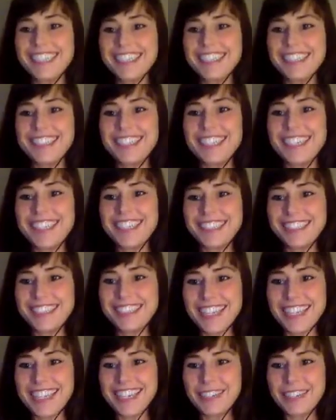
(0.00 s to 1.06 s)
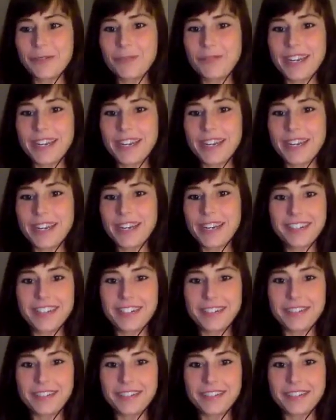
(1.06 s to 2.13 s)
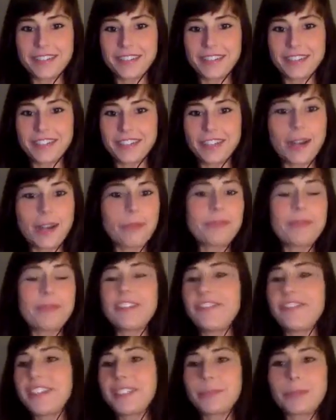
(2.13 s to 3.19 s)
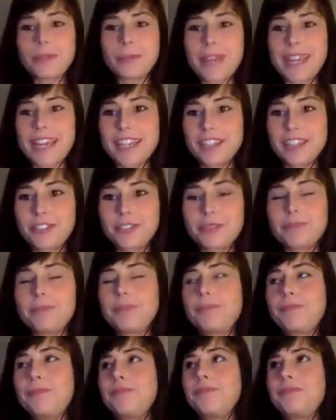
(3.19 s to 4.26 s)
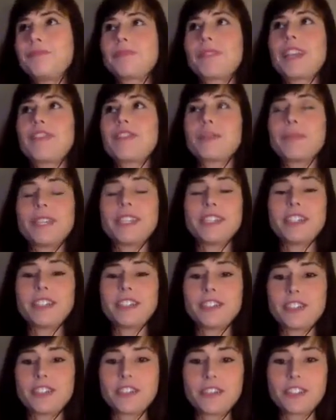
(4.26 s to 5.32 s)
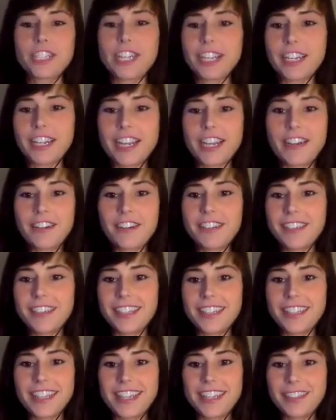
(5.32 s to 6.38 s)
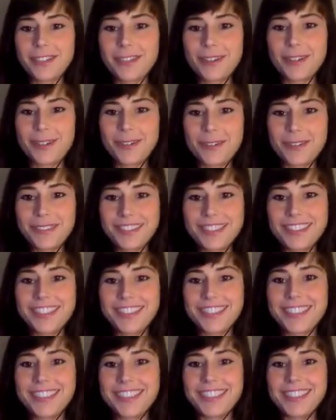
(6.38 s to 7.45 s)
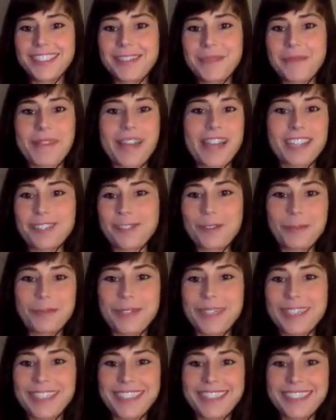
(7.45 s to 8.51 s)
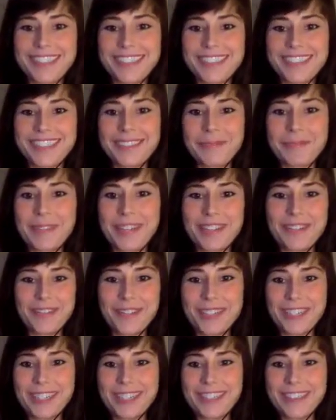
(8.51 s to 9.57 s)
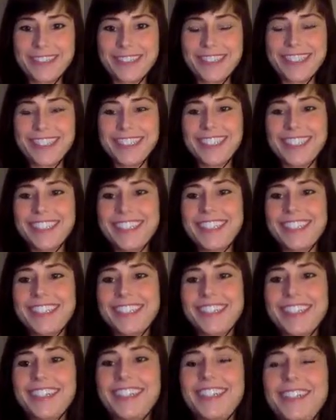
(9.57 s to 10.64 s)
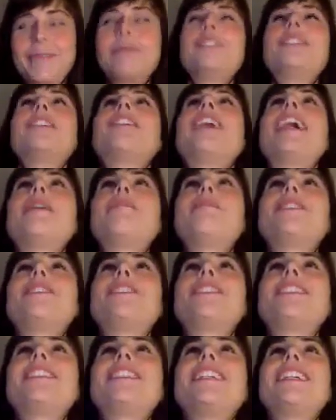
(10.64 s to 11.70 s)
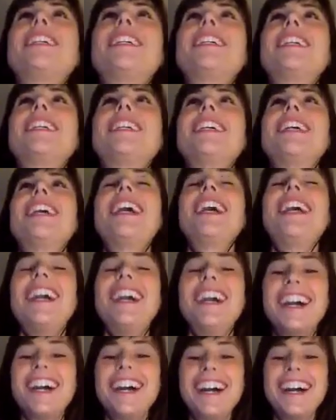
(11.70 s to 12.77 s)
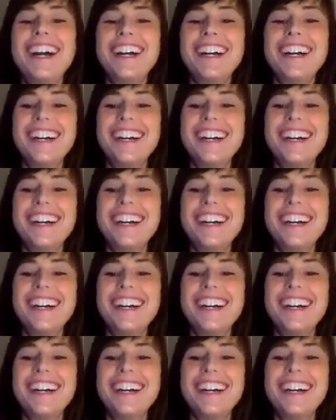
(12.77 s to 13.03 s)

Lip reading: to his site right on the top of my Facebook page. Everybody needs to go check it out and get your own magical piece made for you. Oh, I'm so happy she's here. I'm